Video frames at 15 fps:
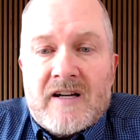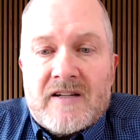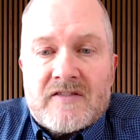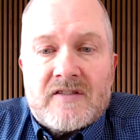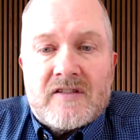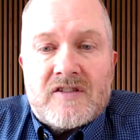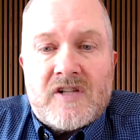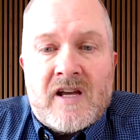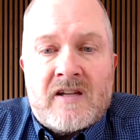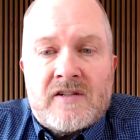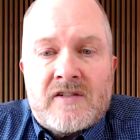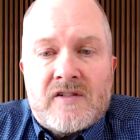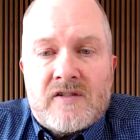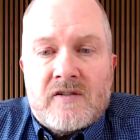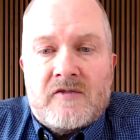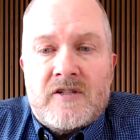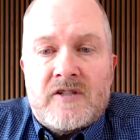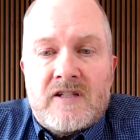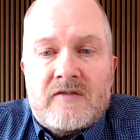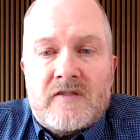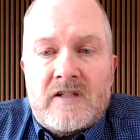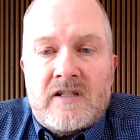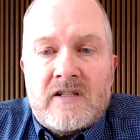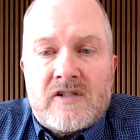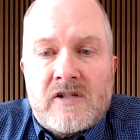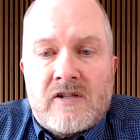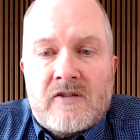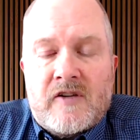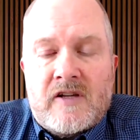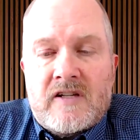Thus, the challenge the DFT
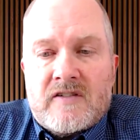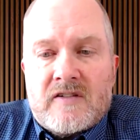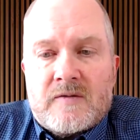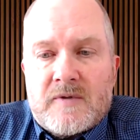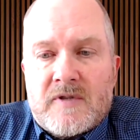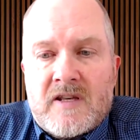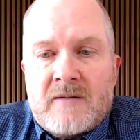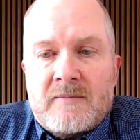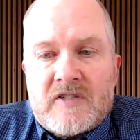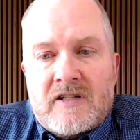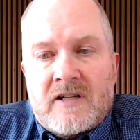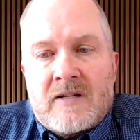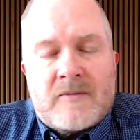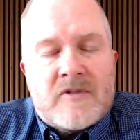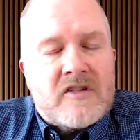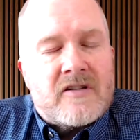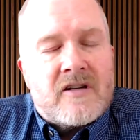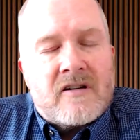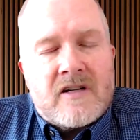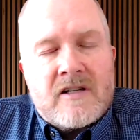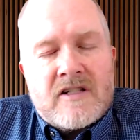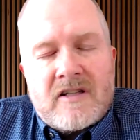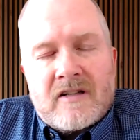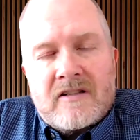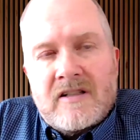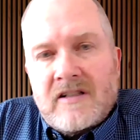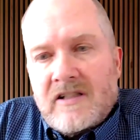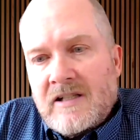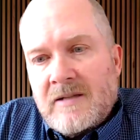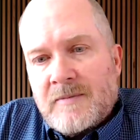engineer faces with MCMs is
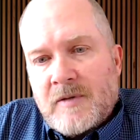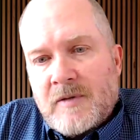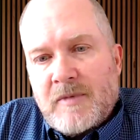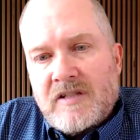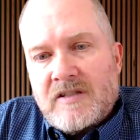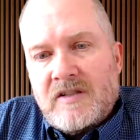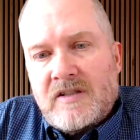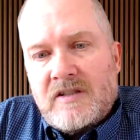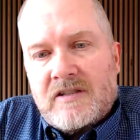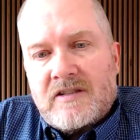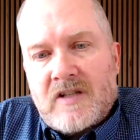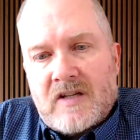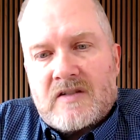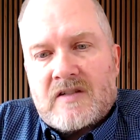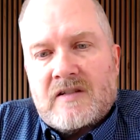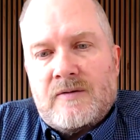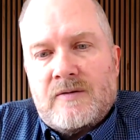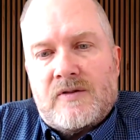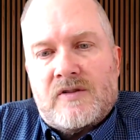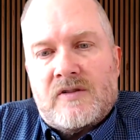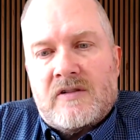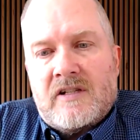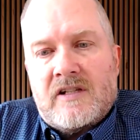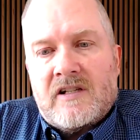architecting and implementing a test solution